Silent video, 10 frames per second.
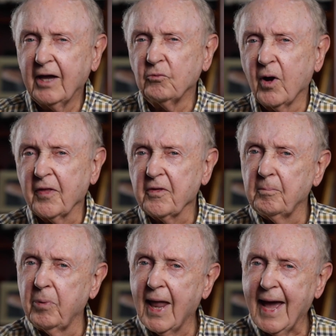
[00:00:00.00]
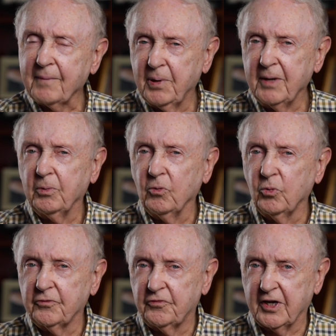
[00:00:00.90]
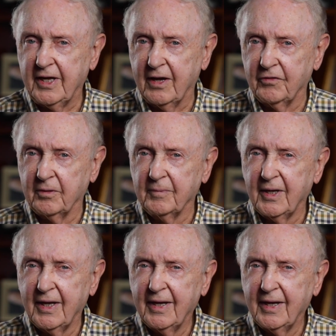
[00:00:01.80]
and whether black people would forgive him.